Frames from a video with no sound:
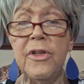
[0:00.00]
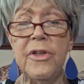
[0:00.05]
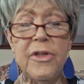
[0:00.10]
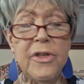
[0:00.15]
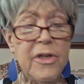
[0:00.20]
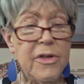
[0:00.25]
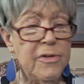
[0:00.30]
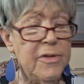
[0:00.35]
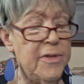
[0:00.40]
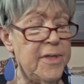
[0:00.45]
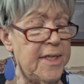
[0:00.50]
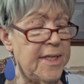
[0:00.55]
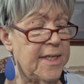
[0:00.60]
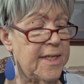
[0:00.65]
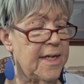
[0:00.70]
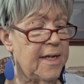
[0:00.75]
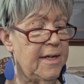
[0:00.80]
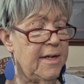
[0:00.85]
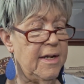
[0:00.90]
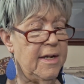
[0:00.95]
use
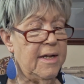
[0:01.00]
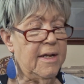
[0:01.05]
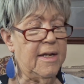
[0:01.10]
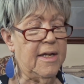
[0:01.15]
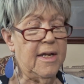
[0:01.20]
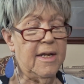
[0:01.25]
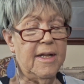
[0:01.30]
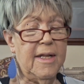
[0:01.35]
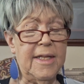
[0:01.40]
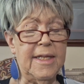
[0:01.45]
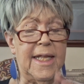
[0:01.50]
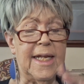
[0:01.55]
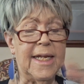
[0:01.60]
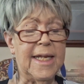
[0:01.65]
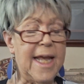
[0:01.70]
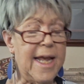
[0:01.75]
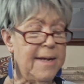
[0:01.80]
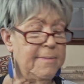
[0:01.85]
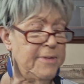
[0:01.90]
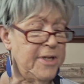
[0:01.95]
the
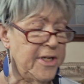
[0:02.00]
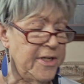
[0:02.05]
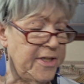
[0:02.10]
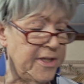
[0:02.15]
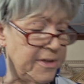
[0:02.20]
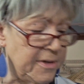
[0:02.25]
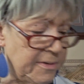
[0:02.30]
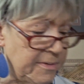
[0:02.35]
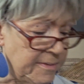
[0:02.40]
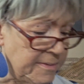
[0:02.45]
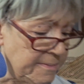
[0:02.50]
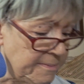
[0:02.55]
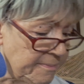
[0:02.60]
game to do.